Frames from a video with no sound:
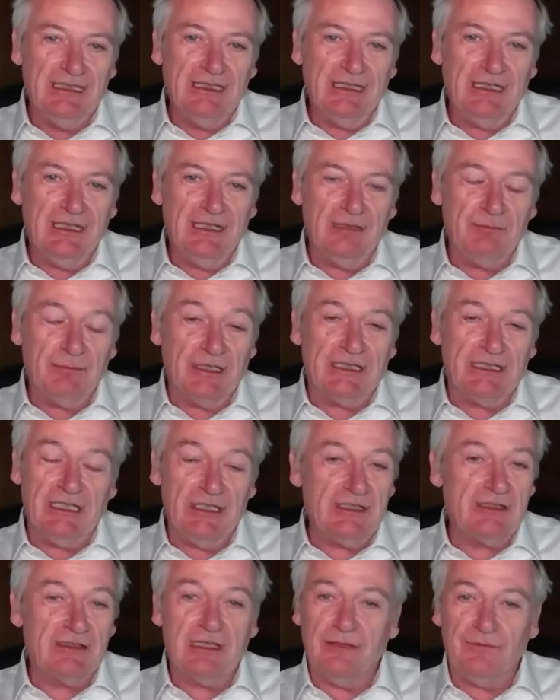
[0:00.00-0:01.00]
My
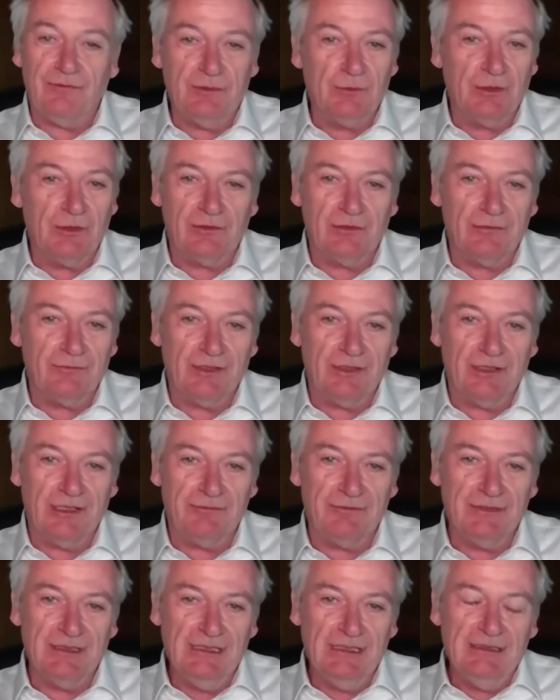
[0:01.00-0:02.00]
kids definitely won't
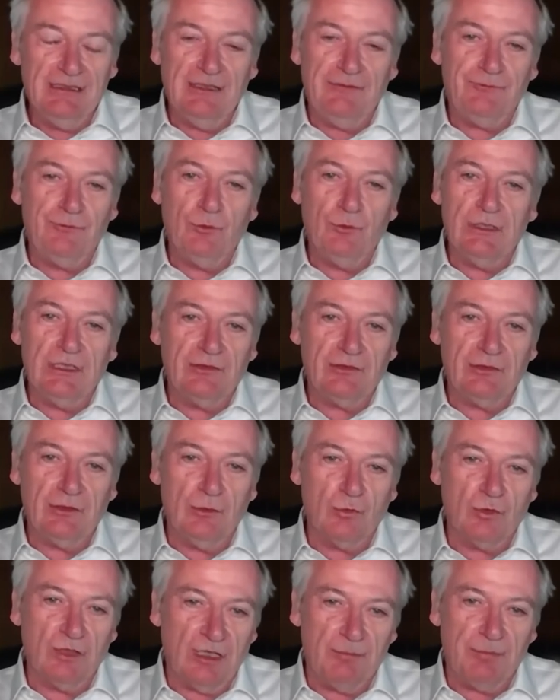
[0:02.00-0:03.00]
survive. They're 4 years
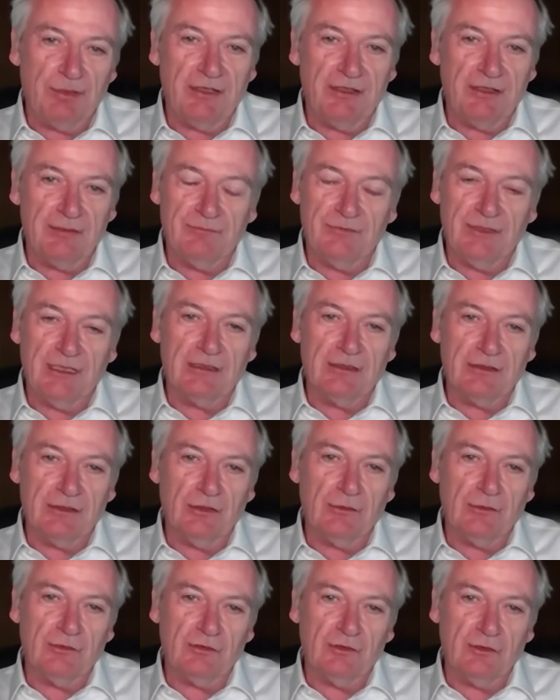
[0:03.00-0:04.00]
old. I buy them regular
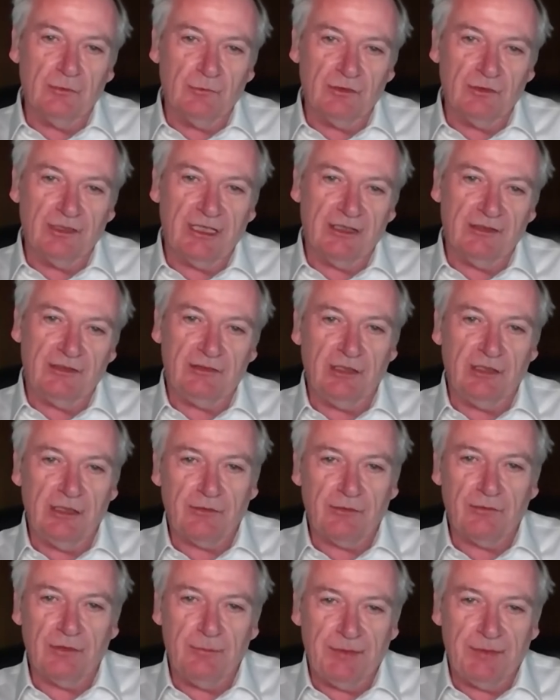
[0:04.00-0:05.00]
costumes like
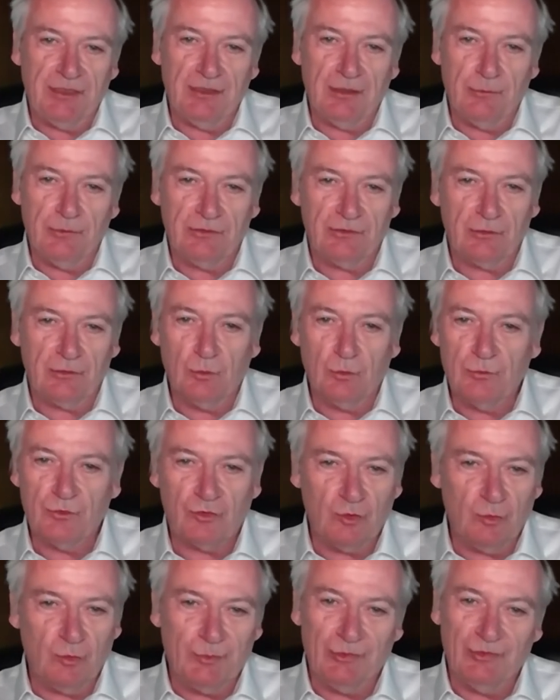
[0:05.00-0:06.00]
C-3PO and
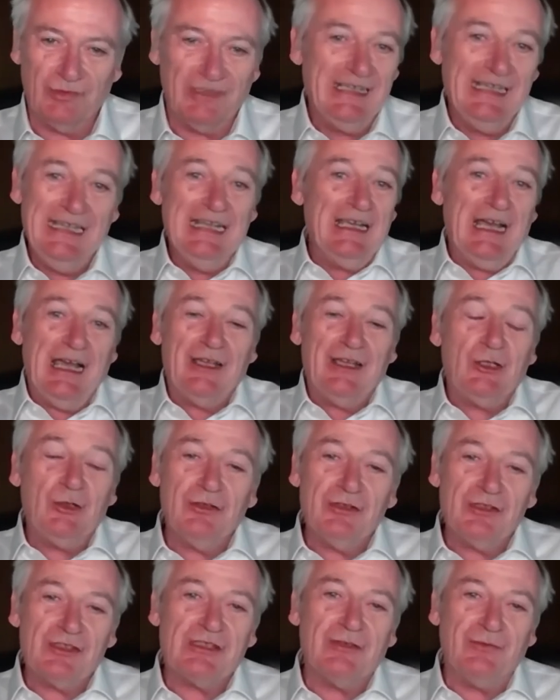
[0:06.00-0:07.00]
stormtroopers. I
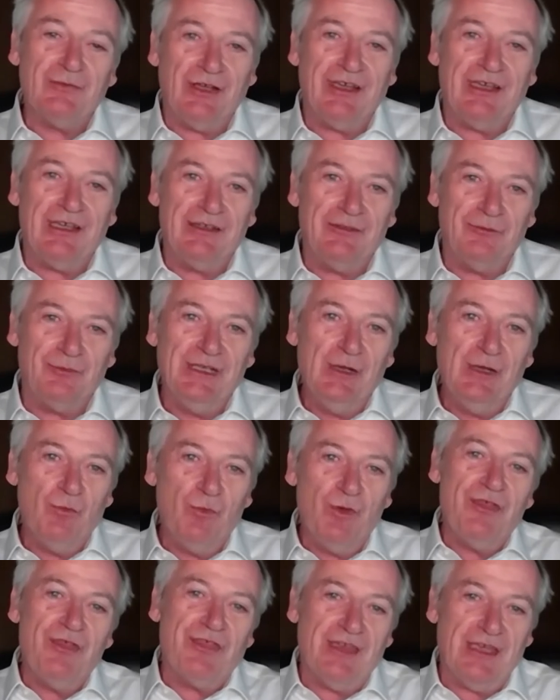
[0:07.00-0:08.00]
couldn't survive
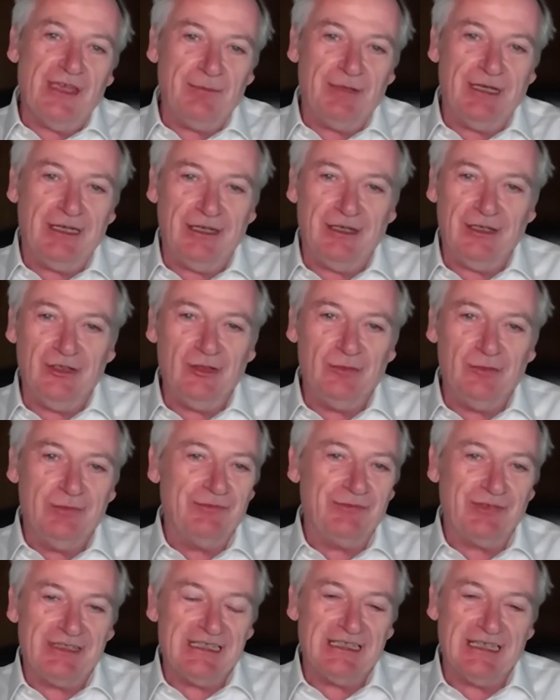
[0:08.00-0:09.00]
with them at home
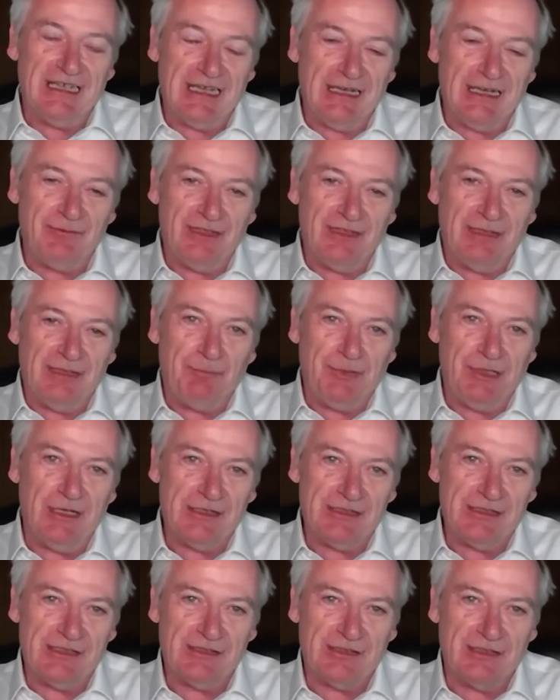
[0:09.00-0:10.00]
if I didn't have that
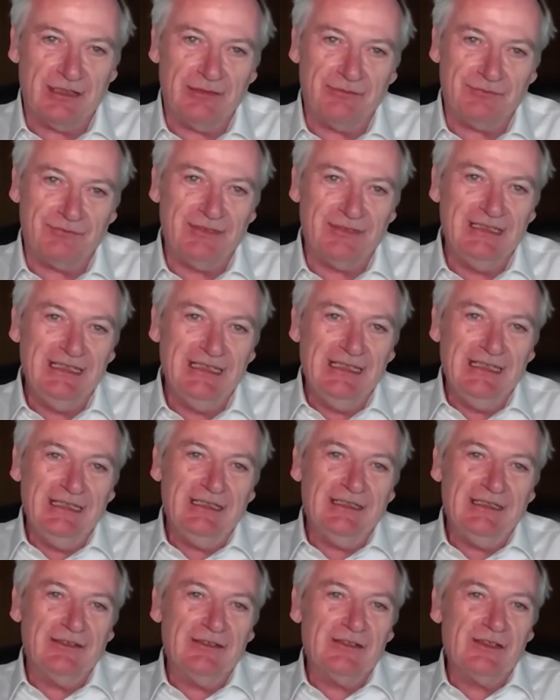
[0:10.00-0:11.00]
party stuff.
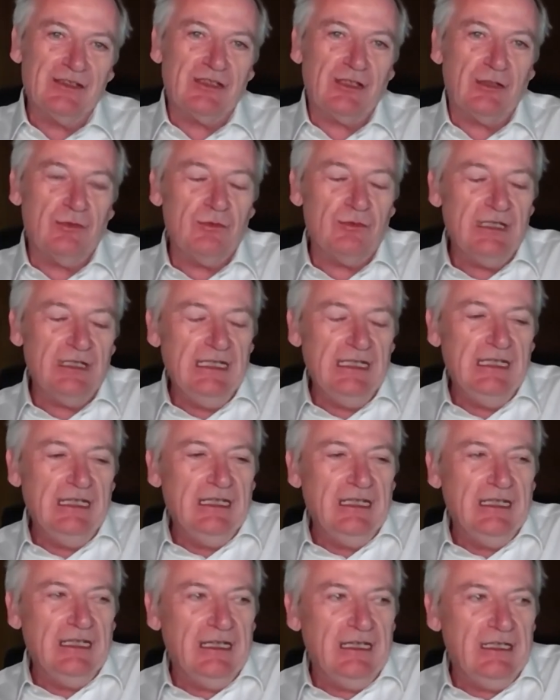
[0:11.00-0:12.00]
So
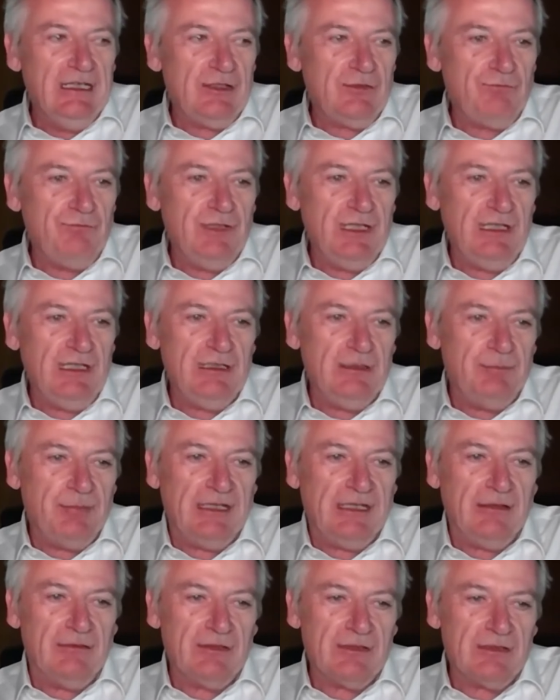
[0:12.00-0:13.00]
it's really
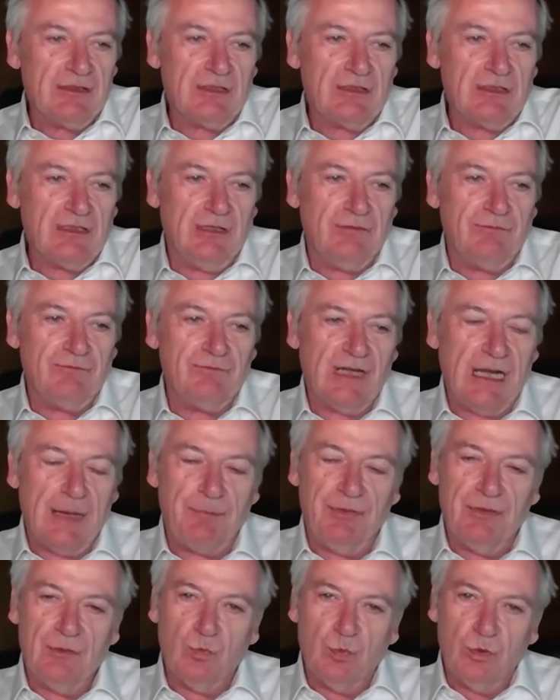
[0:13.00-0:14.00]
about a
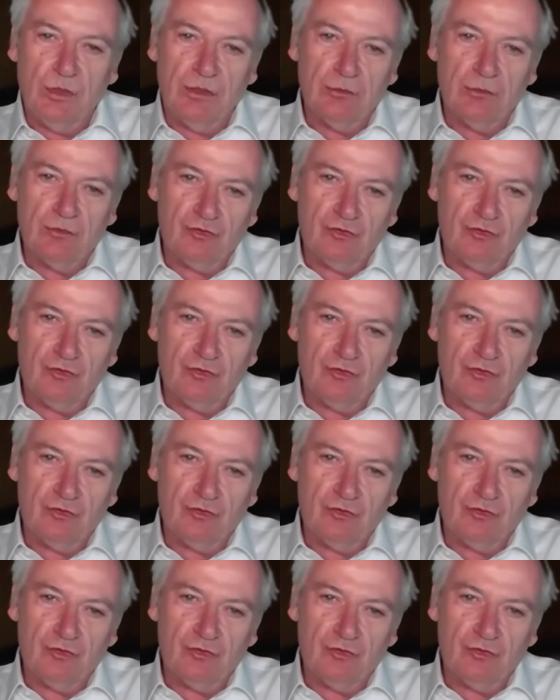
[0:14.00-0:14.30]
rapid world